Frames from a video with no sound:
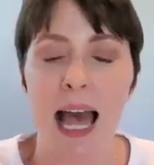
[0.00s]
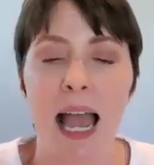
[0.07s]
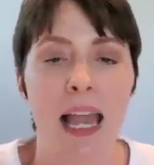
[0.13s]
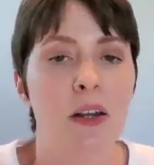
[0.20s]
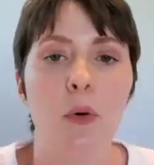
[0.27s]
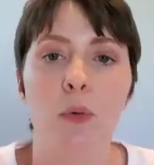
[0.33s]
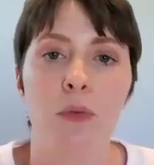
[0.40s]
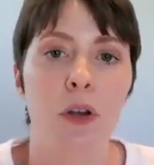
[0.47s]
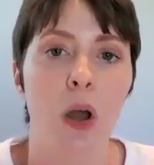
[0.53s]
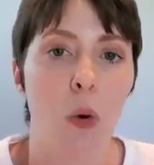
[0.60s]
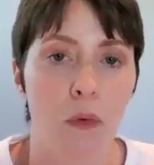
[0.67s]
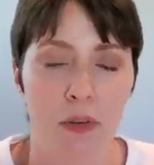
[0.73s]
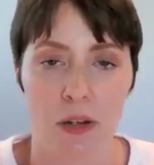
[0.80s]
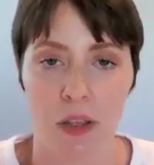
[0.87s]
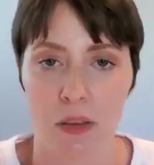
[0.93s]
I don't know
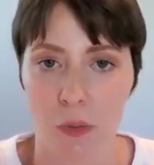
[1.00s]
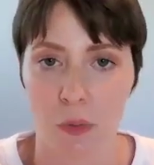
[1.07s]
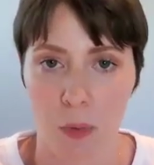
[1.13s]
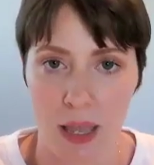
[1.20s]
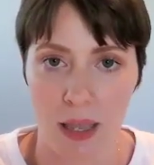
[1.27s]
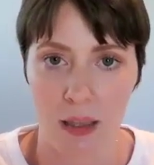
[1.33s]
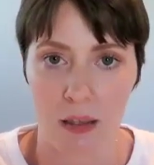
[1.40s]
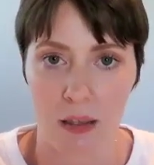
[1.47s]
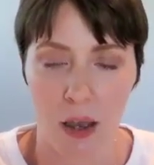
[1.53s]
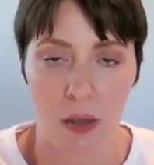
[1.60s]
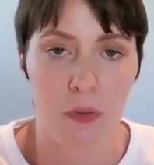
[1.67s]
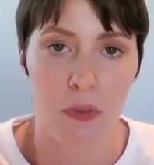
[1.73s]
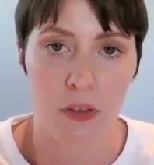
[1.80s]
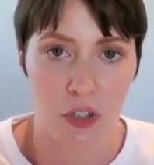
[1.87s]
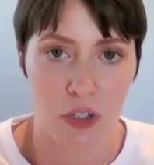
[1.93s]
of another way
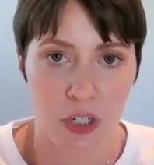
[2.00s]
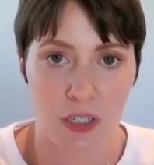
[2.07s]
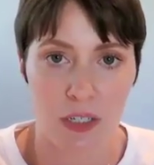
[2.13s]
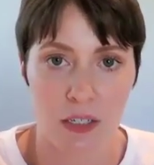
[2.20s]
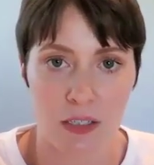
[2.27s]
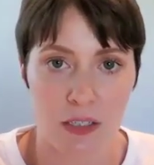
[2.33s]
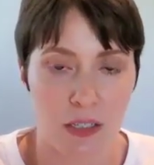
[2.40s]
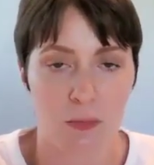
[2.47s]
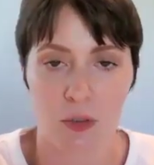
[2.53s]
other than Jesus.